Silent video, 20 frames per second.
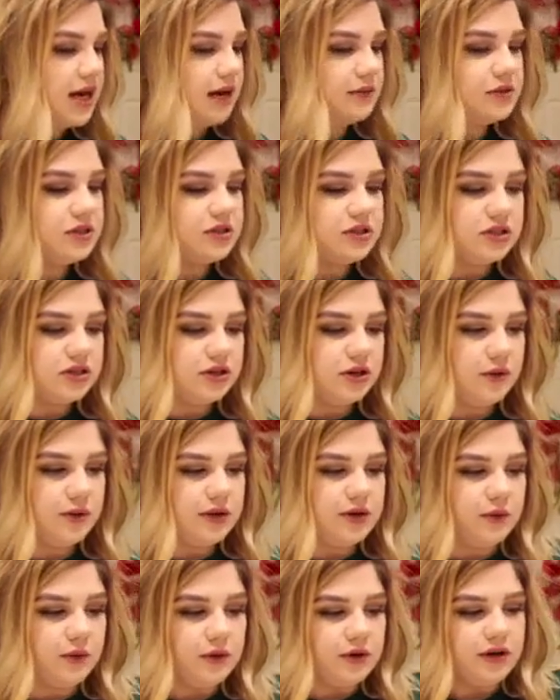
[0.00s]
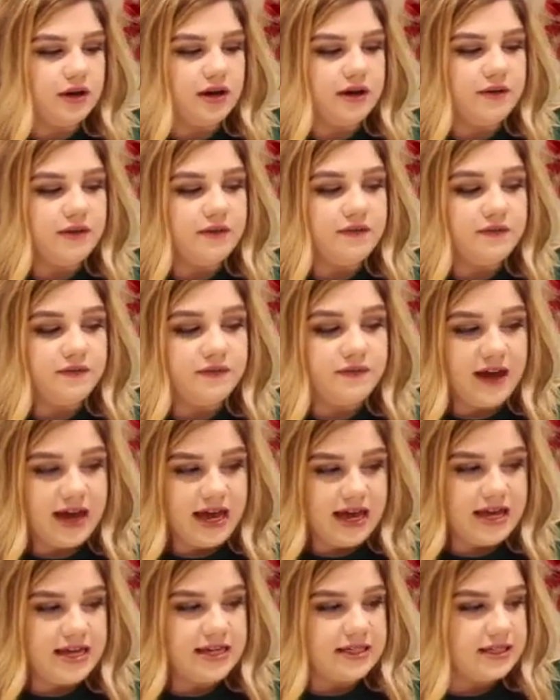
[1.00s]
I'm just going to go in order of the
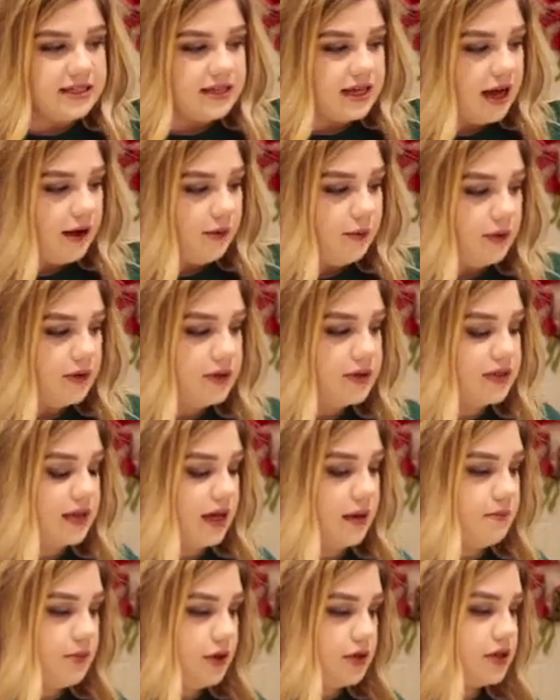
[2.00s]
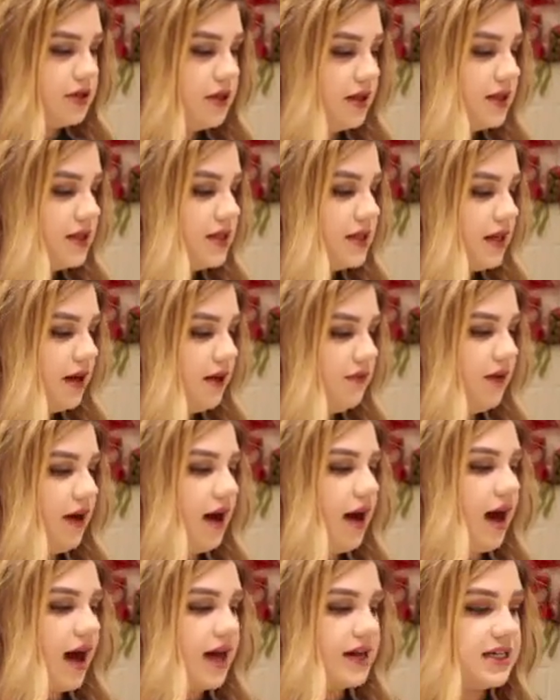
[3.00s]
face. I will say most of this
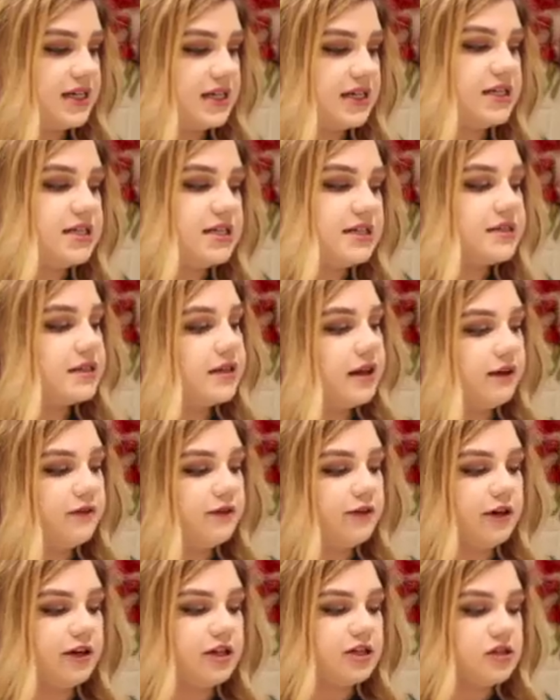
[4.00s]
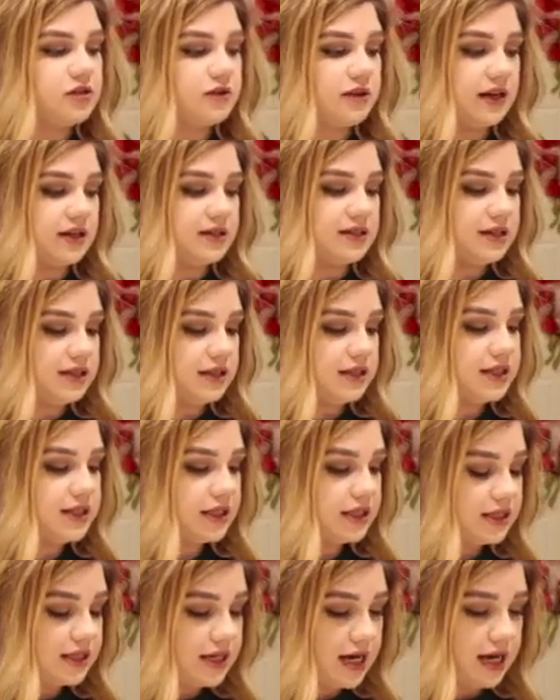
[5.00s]
stuff I did discover in
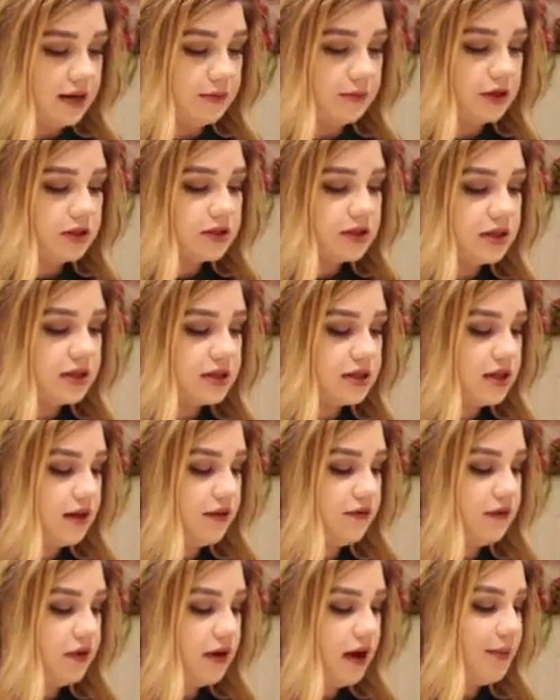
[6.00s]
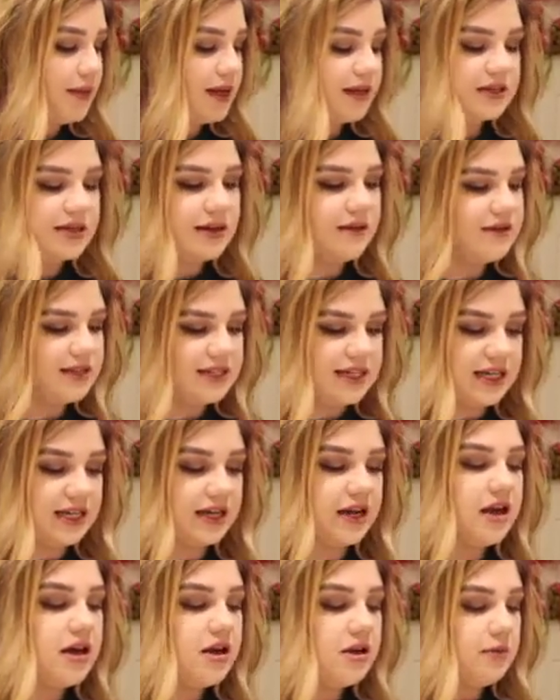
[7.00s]
2016. Most of the stuff,
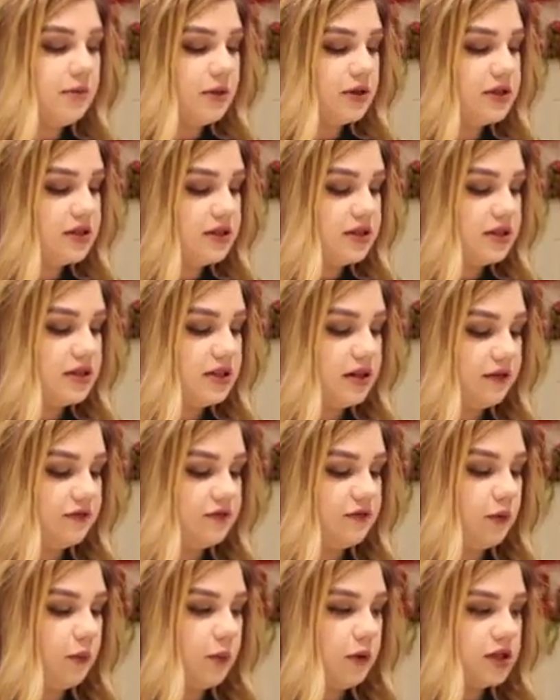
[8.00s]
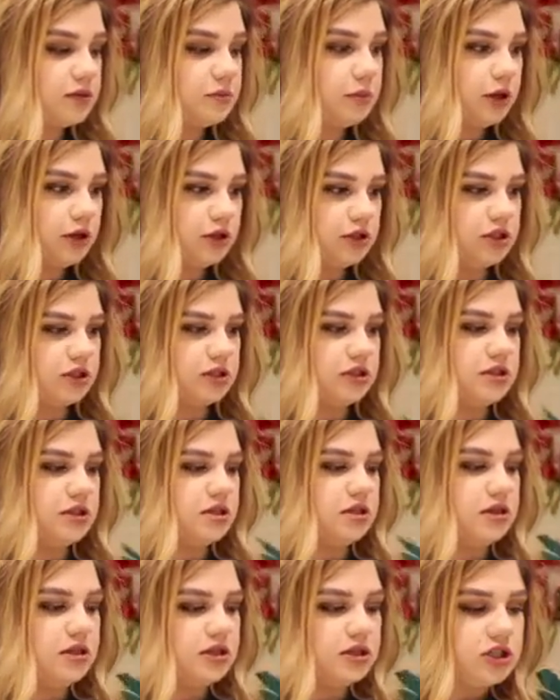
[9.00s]
17. Most of the stuff was
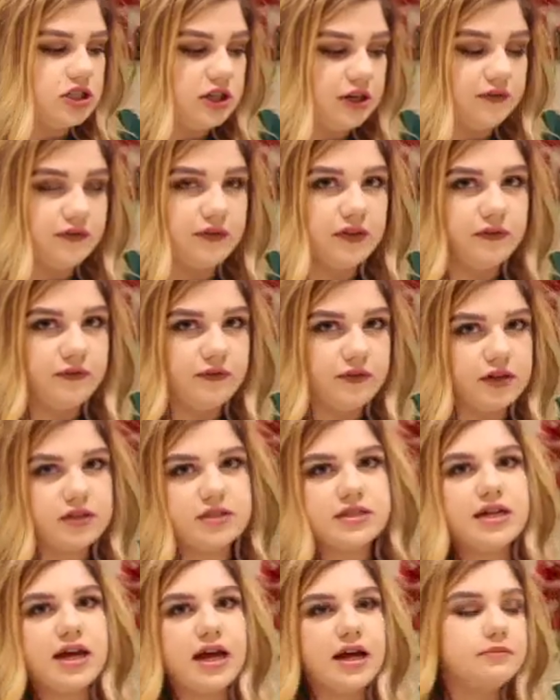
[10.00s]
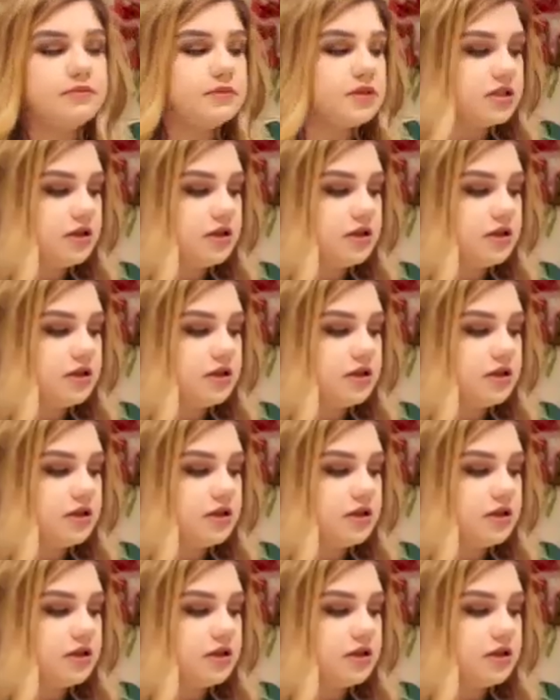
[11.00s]
purchased this year for the first time.